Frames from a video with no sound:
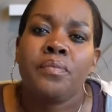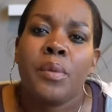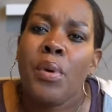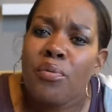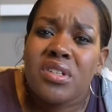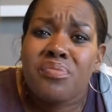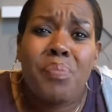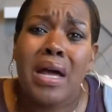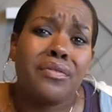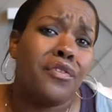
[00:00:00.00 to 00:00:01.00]
Be
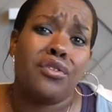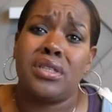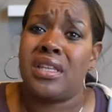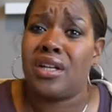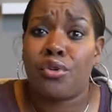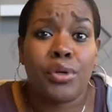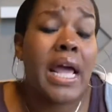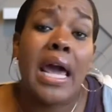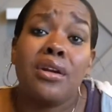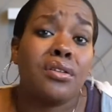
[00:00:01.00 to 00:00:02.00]
respectful to the
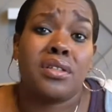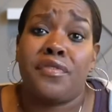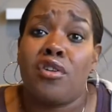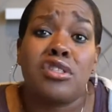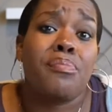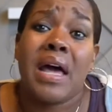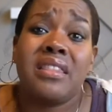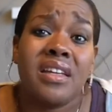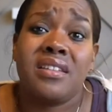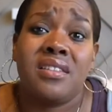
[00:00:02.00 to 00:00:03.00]
creators of those
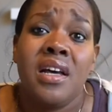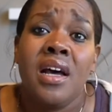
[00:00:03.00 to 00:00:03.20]
methods.